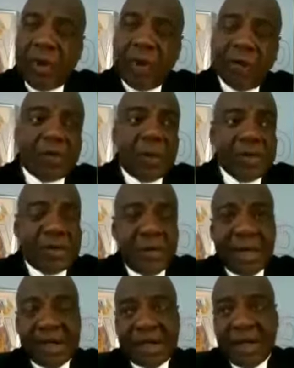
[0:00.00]

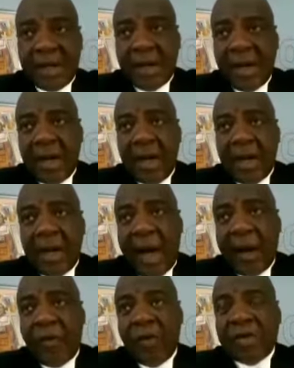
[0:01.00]
responsibility,
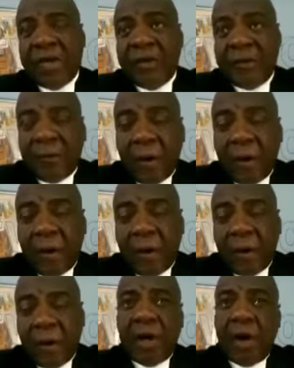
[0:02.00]
uh, which
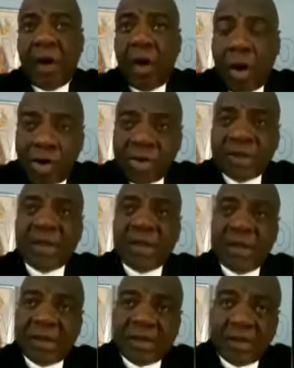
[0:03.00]
involves holding
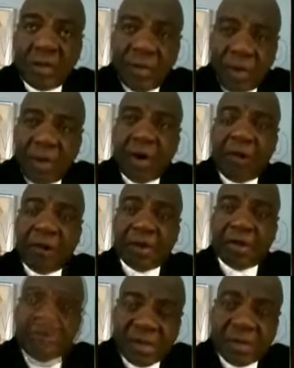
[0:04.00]
the superior
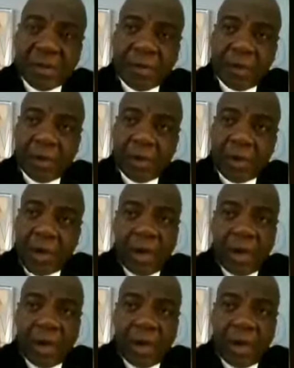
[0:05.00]
responsible